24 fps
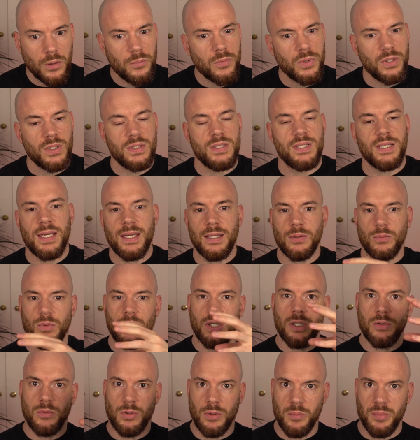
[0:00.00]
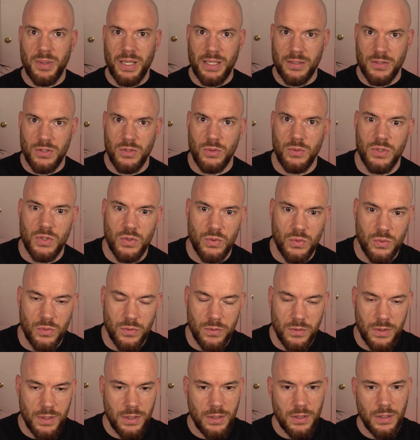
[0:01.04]
Because again, we're coming back to the
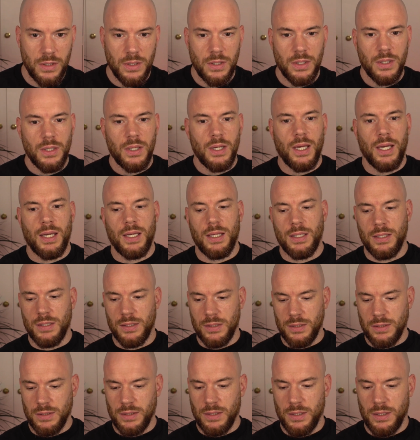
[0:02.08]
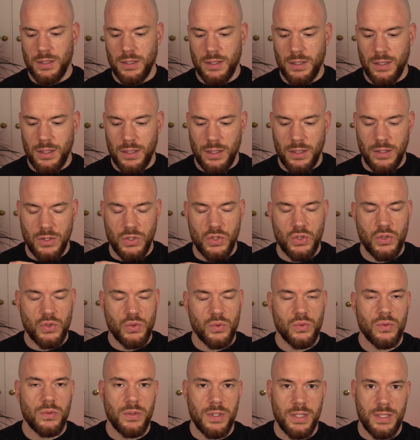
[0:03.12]
story, and the
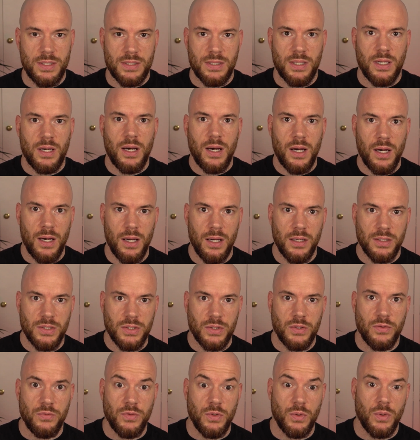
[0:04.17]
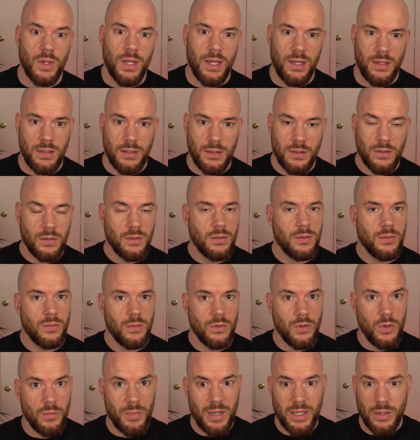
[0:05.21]
story is the heart of your edit,
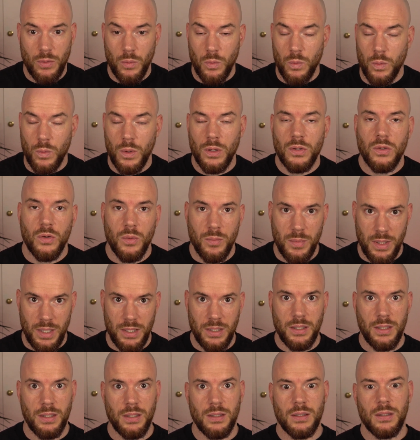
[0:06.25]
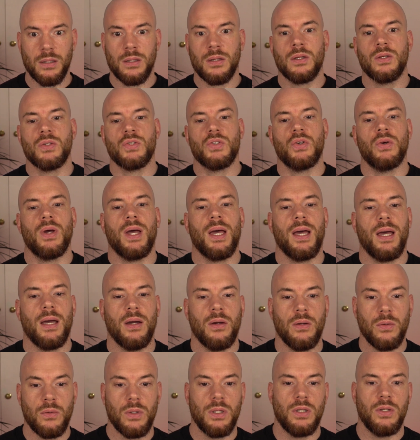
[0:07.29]
no matter what you're making. So
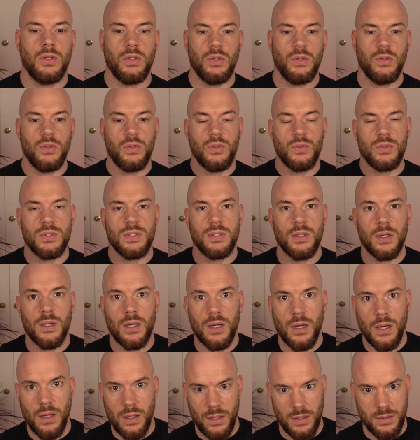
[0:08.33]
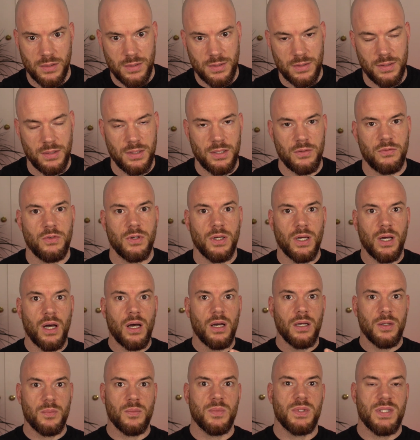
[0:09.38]
how can you use the cuts, the different
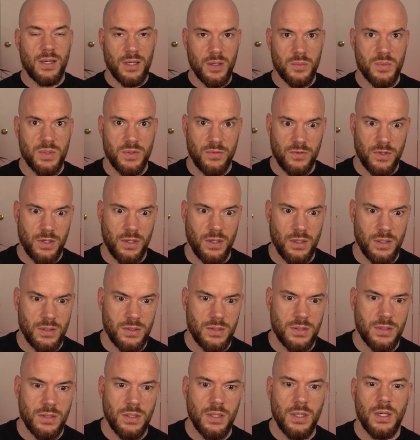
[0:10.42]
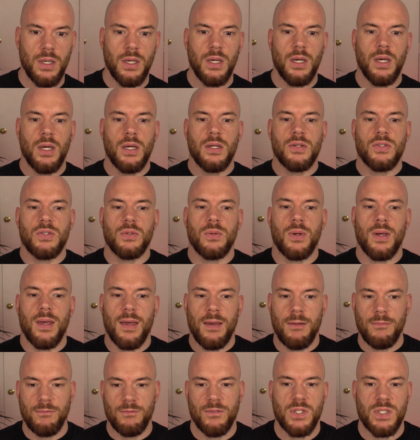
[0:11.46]
types of cuts, to
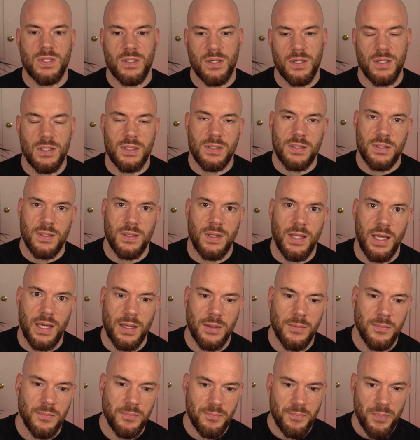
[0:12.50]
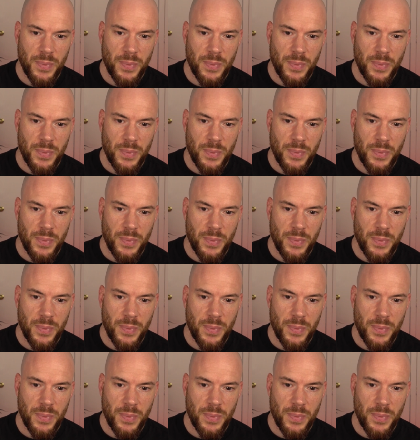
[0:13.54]
emphasize that?